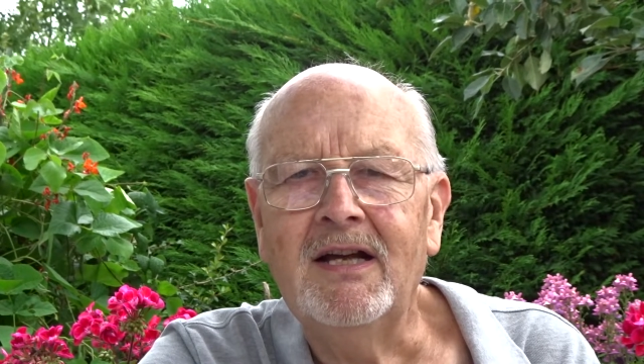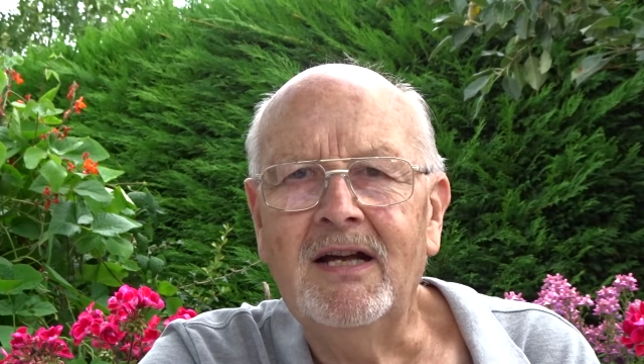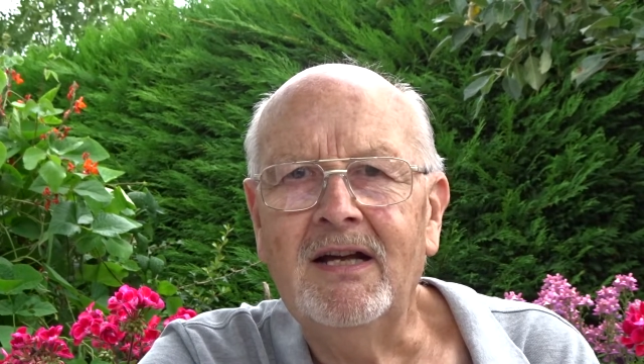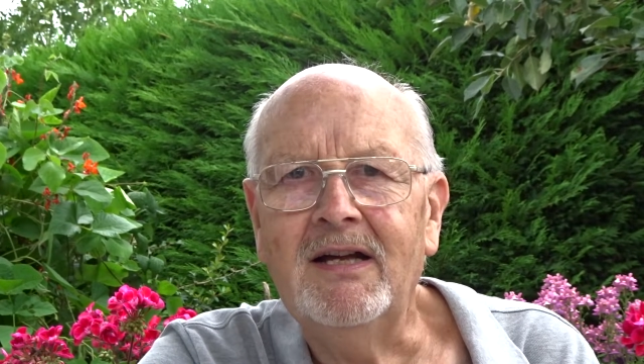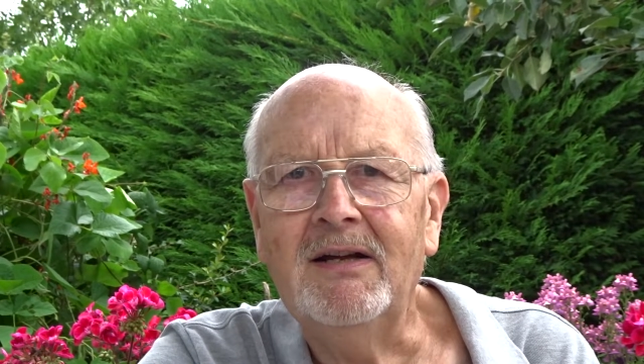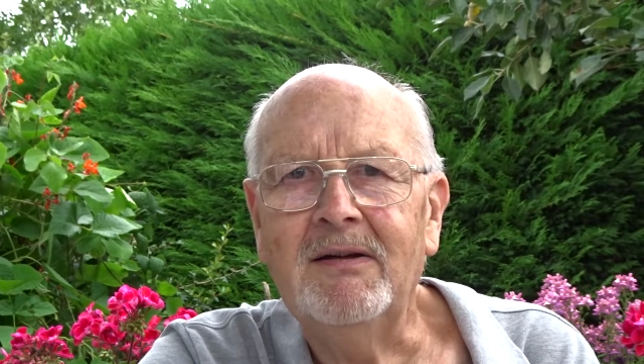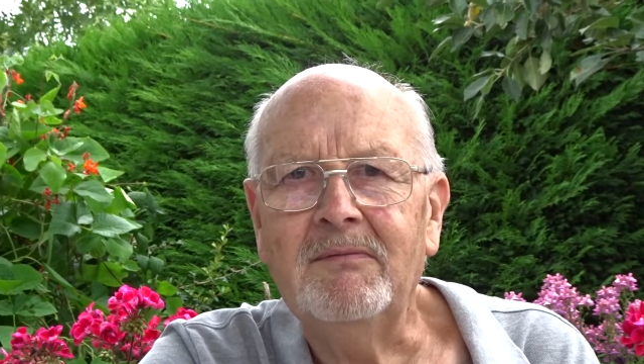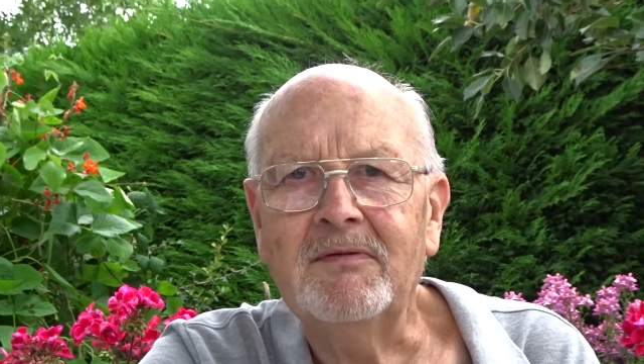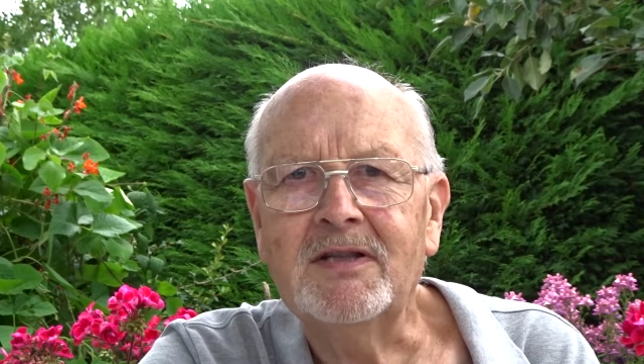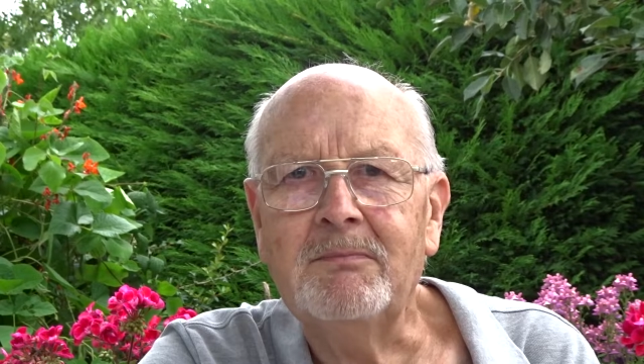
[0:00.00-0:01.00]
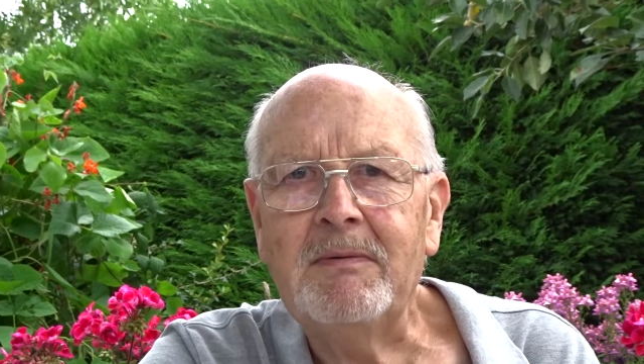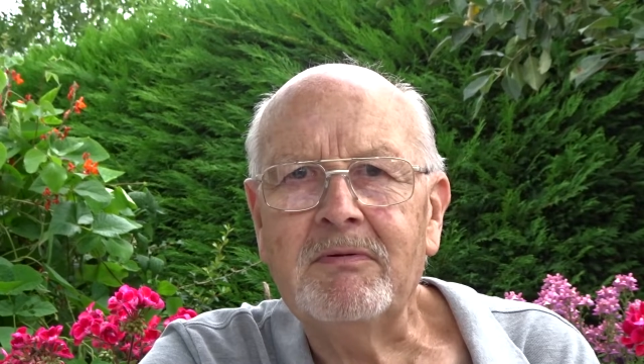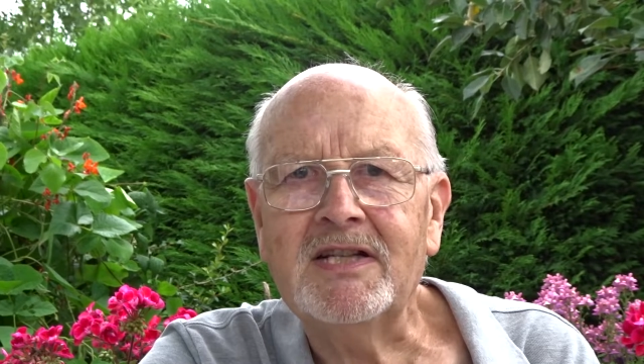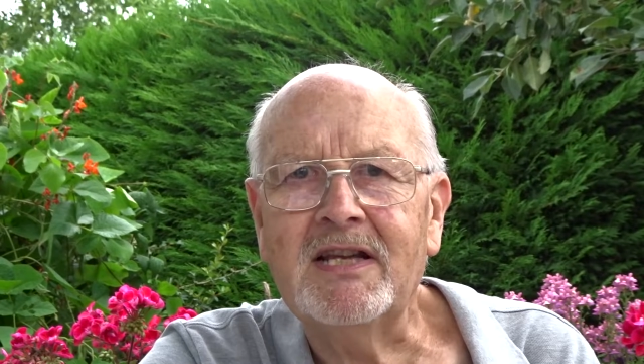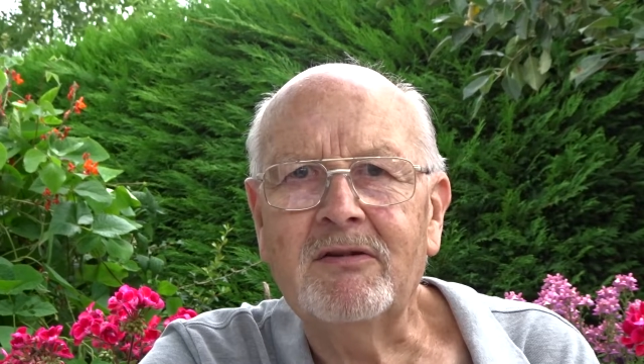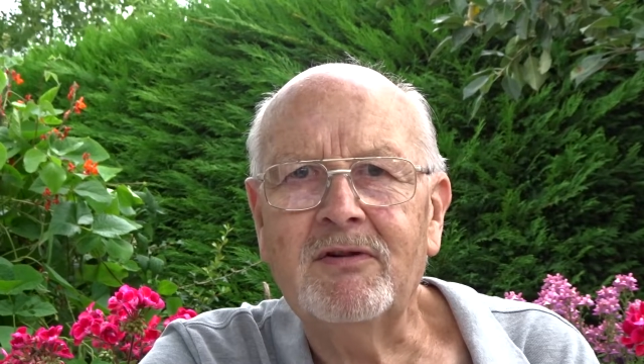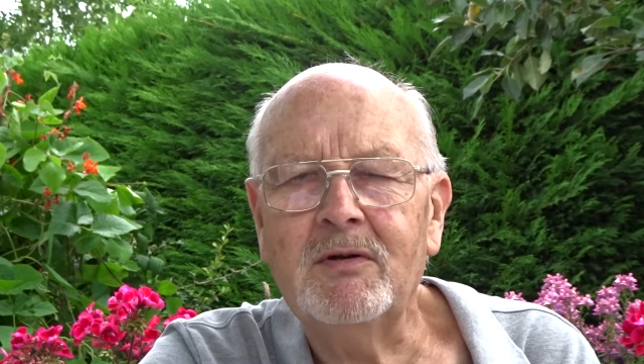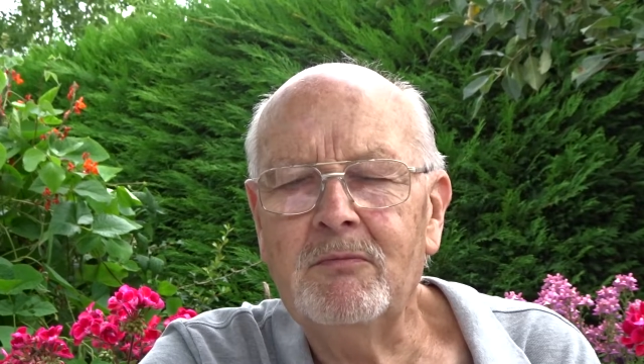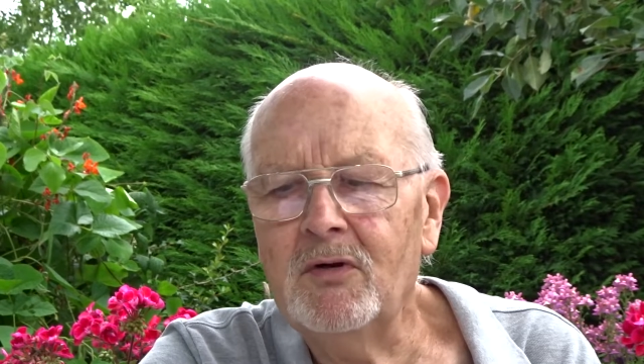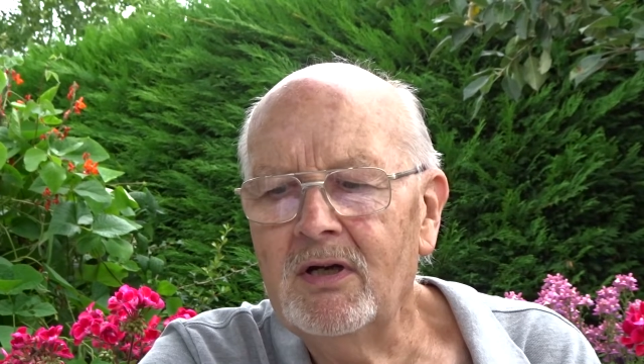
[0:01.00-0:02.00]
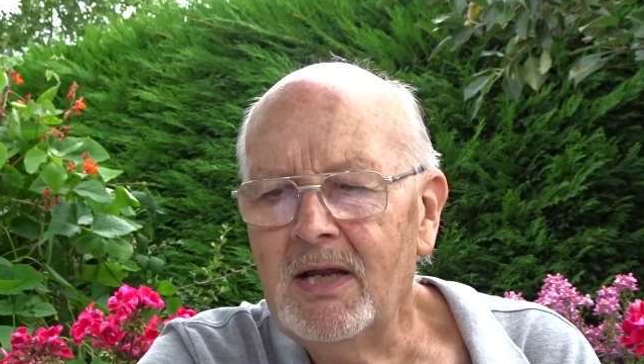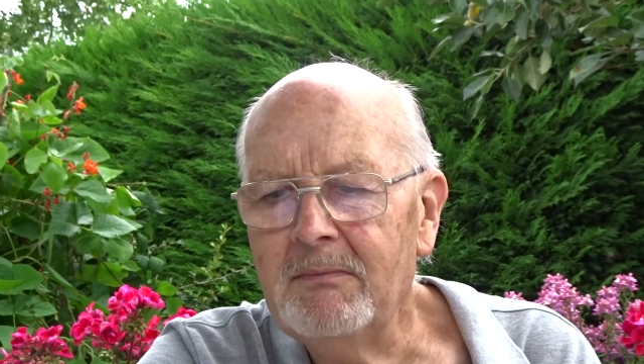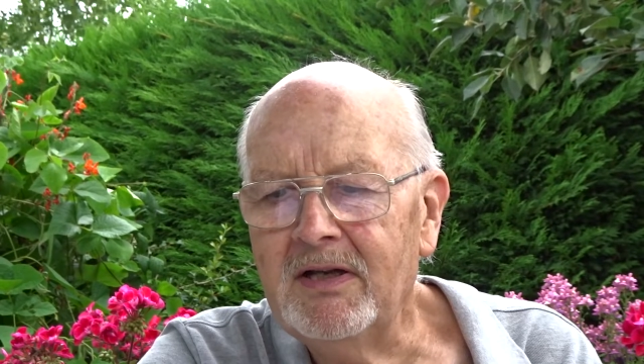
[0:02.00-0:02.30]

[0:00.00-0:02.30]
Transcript: Um, some people say three or more.